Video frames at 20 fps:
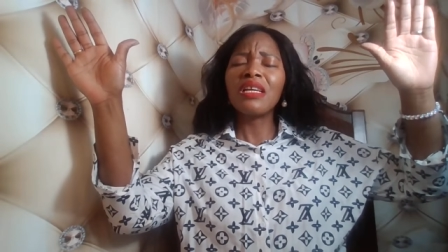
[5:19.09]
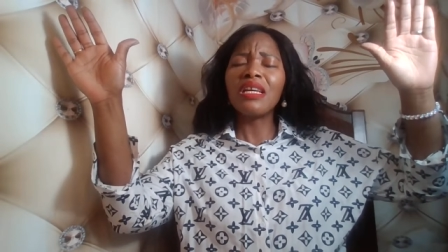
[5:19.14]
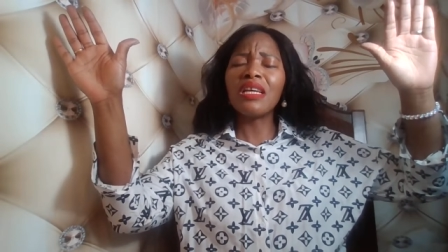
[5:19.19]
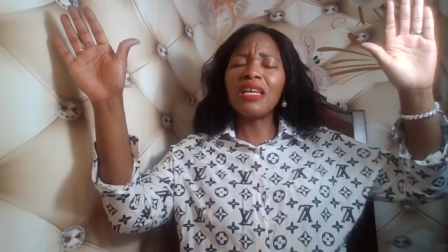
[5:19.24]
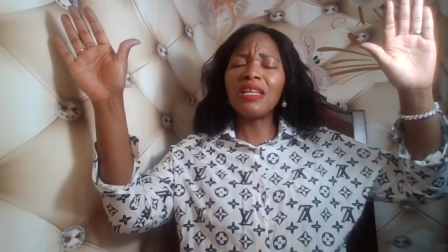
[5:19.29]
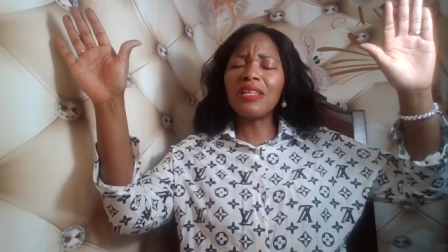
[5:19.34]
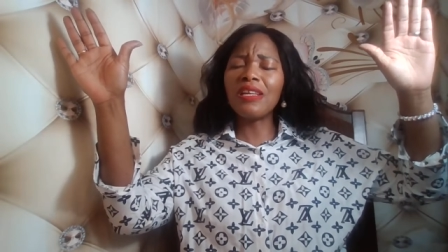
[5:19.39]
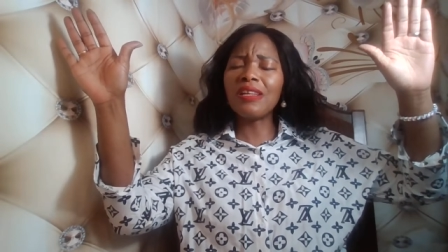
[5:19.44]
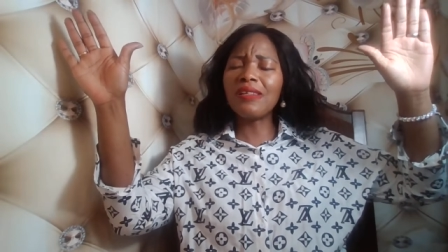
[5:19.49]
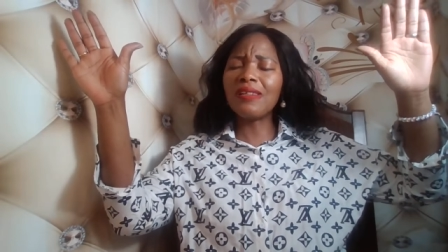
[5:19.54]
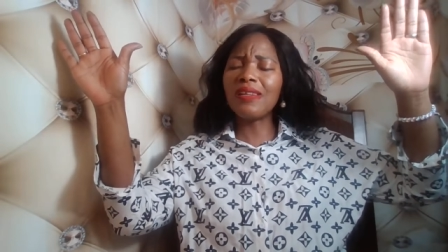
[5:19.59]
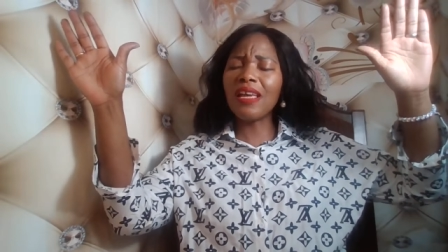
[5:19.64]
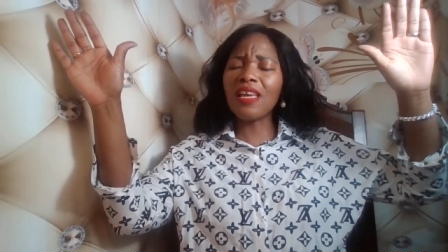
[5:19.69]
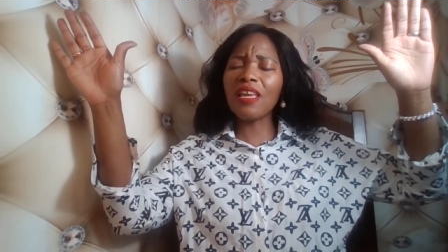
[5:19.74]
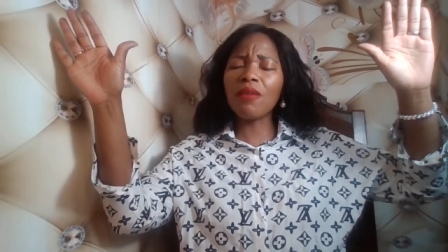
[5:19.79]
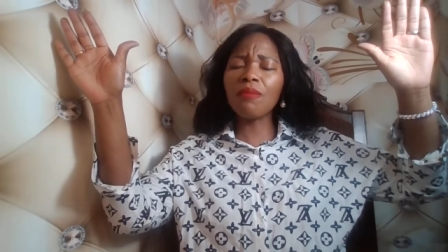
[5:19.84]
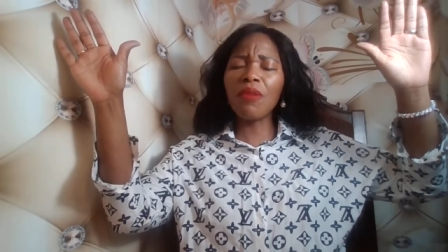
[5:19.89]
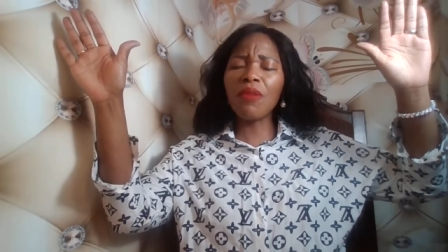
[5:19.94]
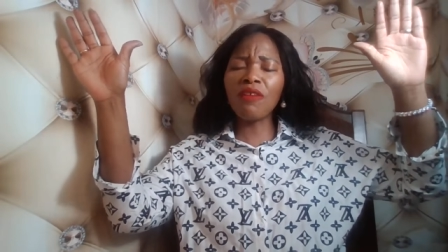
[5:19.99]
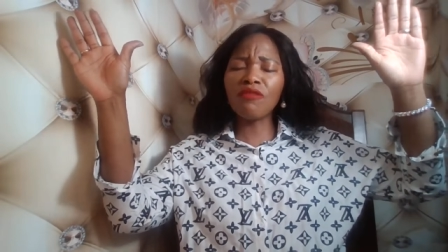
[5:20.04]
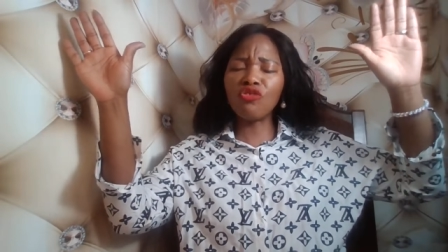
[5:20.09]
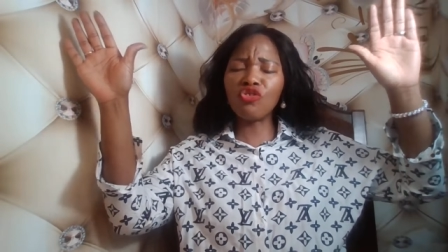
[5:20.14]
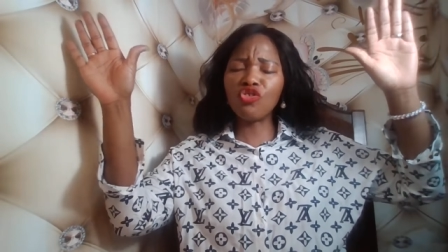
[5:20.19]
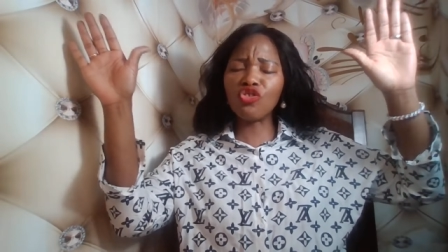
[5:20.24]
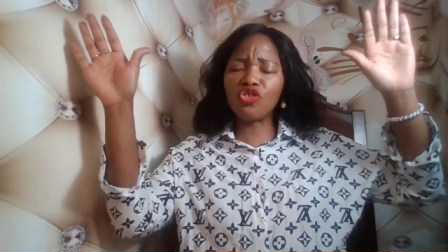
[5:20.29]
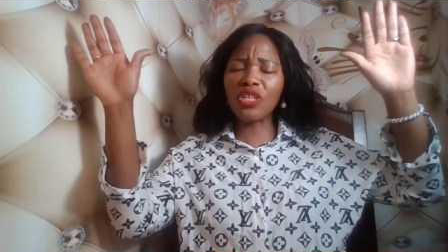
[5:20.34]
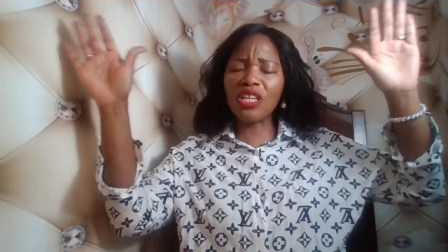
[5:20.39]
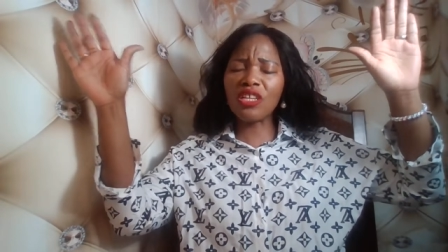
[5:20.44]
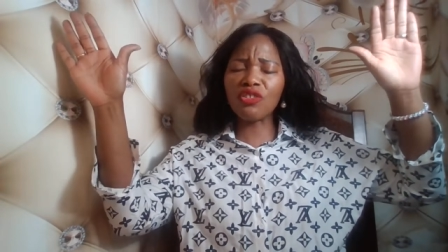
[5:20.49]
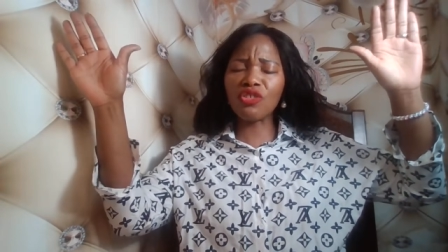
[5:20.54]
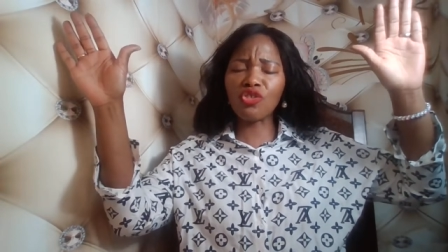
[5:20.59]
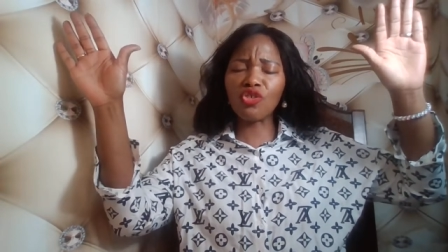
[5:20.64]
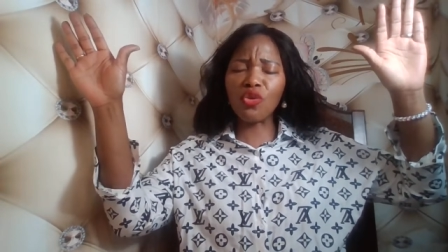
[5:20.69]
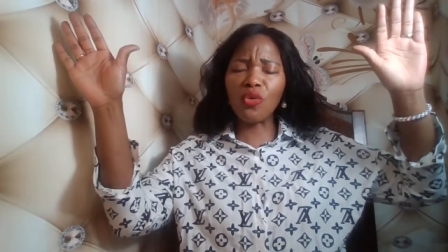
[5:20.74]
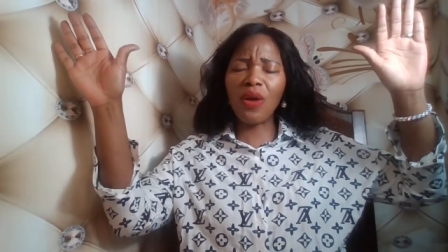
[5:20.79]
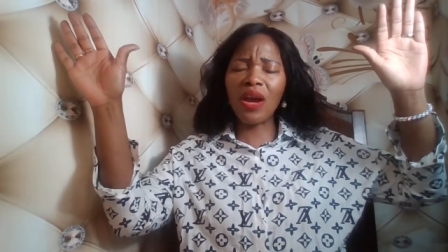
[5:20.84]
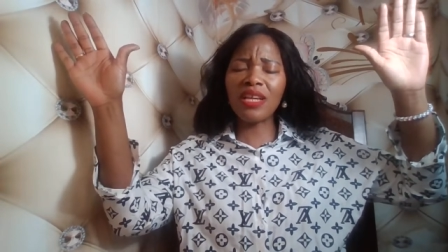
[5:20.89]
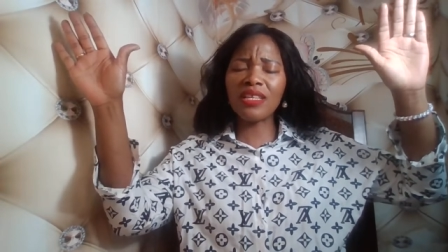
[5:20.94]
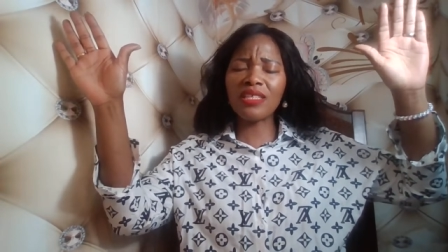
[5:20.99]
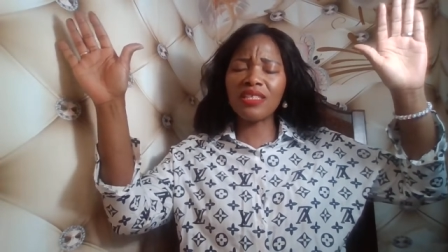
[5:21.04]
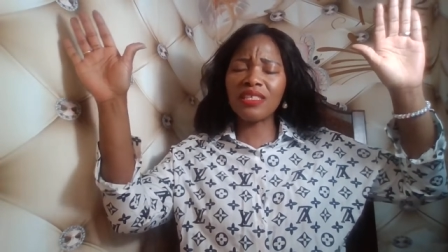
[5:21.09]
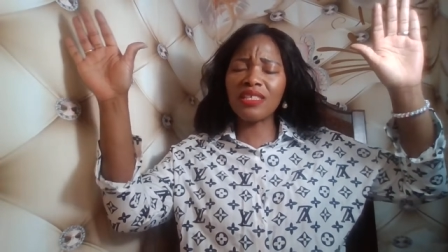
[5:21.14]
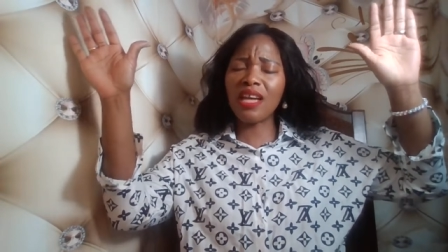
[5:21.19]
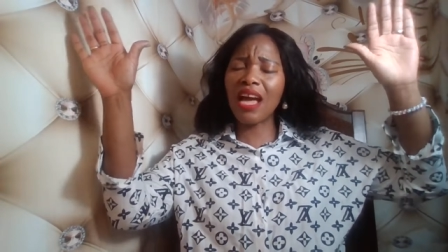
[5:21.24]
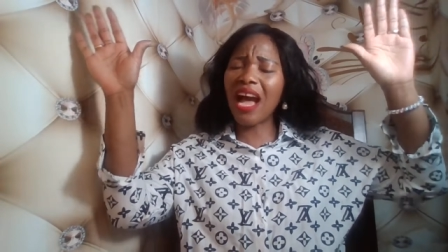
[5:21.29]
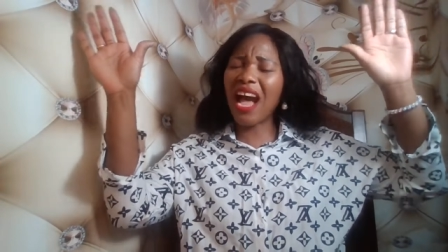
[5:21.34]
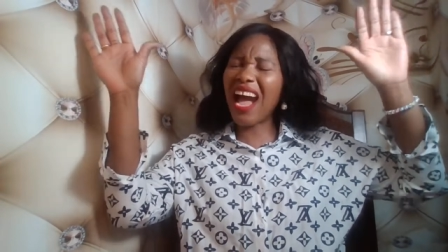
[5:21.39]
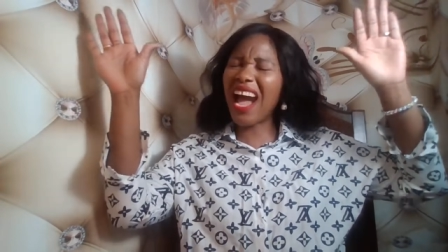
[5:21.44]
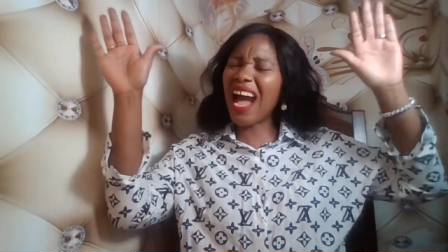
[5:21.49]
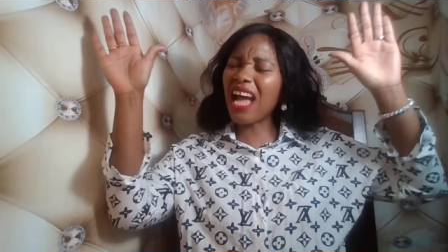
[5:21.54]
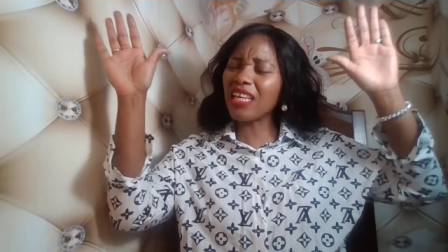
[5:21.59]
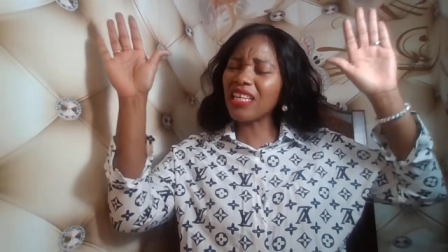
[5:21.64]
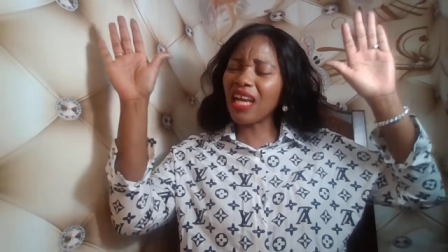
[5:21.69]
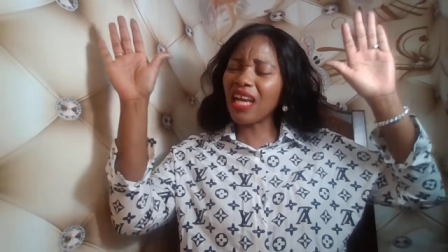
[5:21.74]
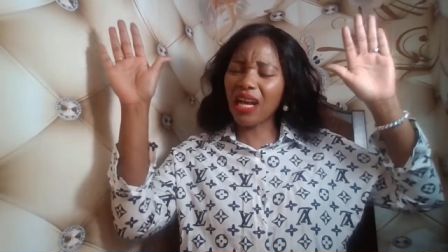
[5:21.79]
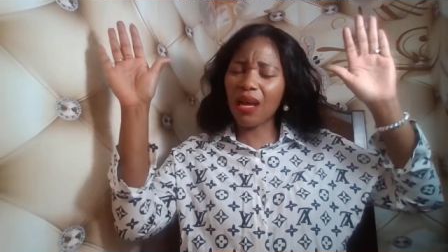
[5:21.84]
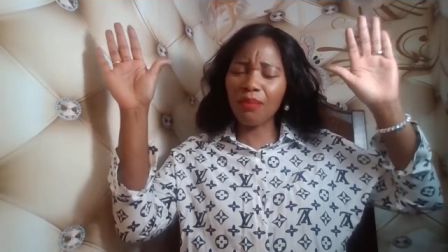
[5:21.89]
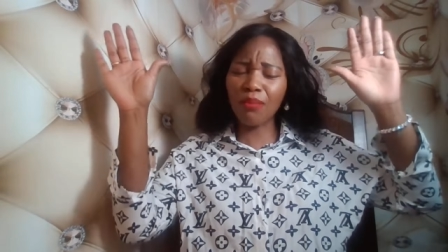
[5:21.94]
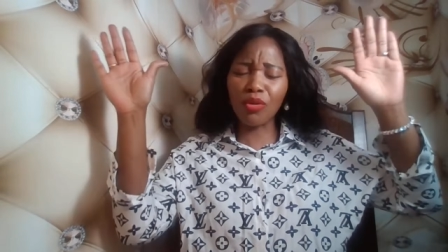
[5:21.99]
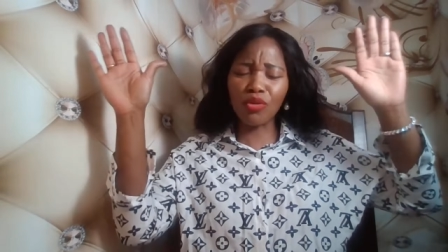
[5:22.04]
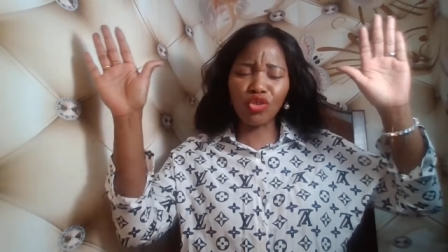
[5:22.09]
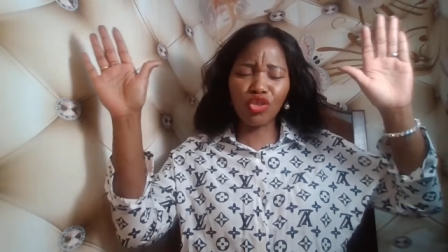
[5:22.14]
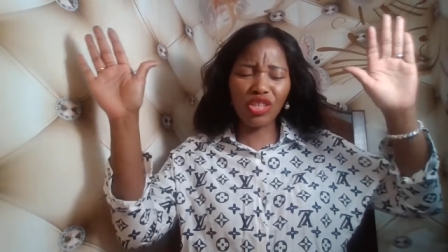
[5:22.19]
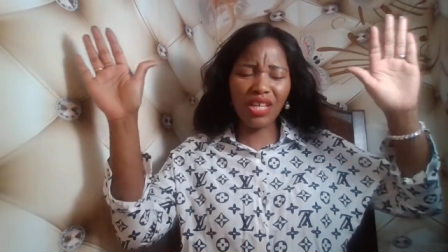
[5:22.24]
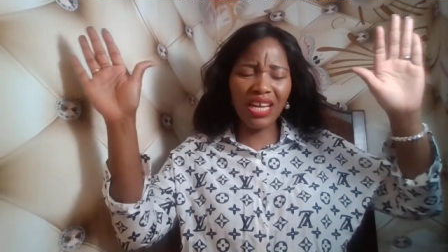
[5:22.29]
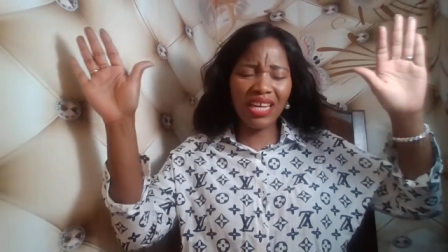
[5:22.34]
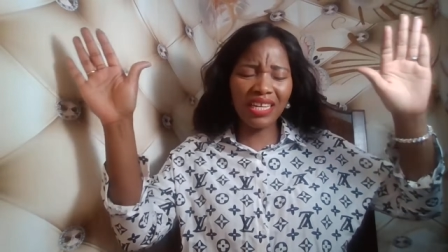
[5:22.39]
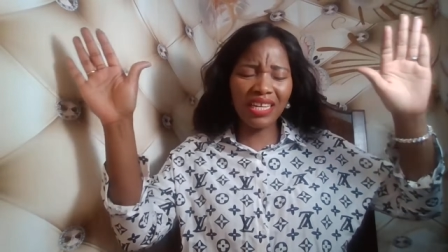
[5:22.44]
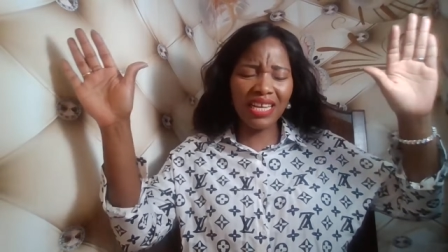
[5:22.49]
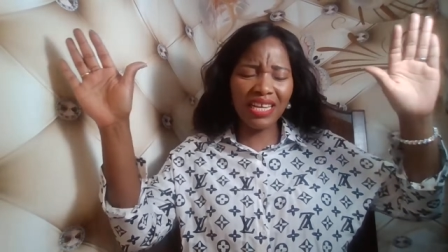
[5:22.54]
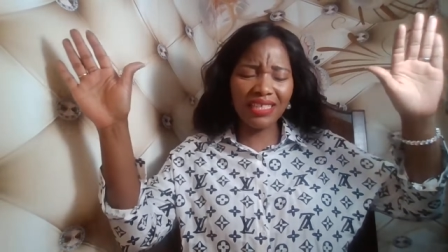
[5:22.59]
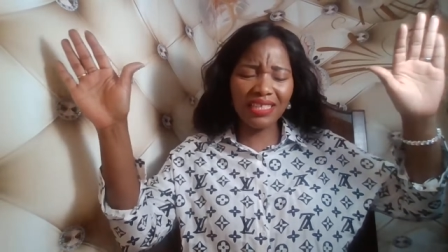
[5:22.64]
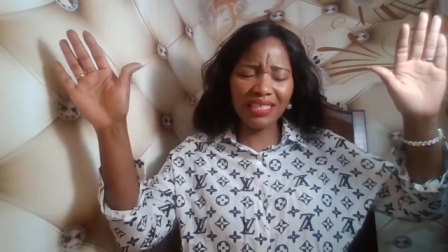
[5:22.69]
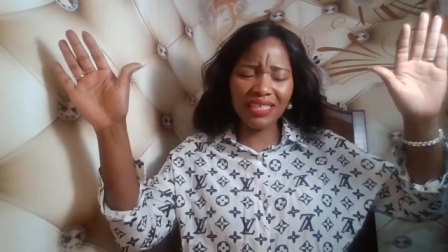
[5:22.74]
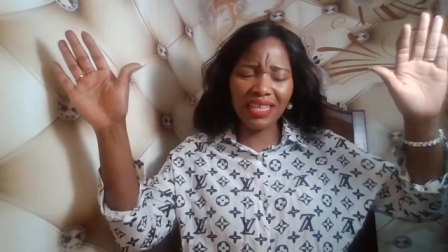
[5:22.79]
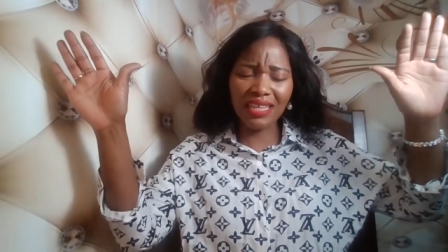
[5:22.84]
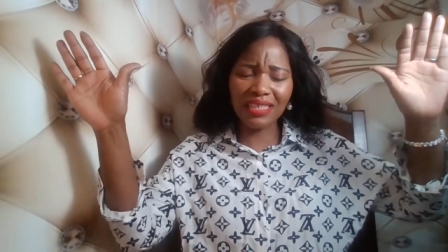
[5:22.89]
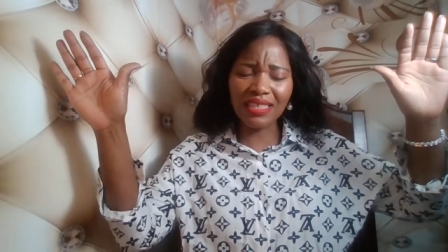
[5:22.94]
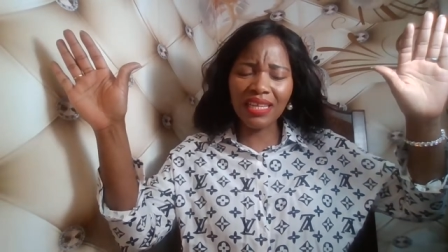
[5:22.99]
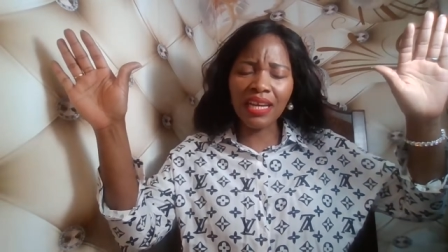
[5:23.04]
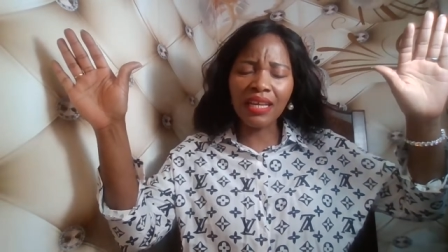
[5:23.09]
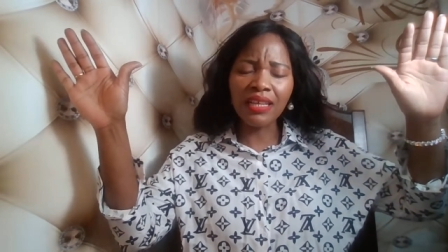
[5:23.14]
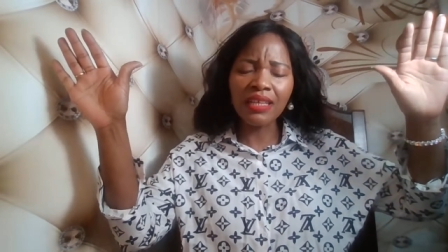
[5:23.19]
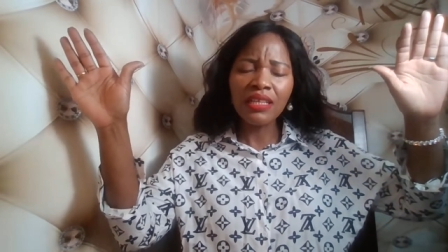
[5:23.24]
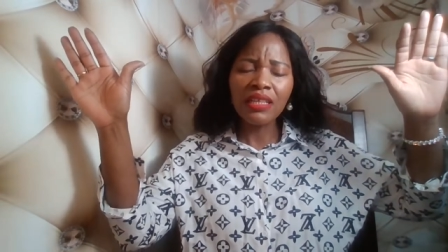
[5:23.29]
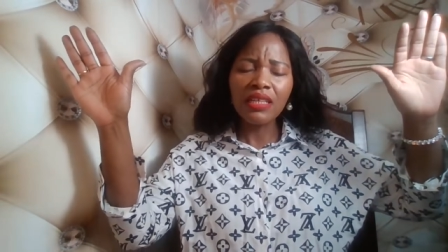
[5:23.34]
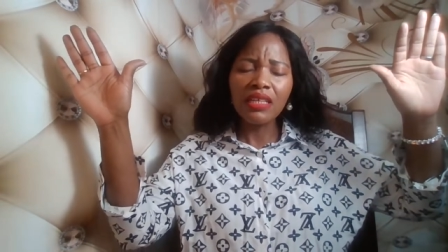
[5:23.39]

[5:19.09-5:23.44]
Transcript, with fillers: in the name of Jesus Christ, the Haya Kabosh Kariasata,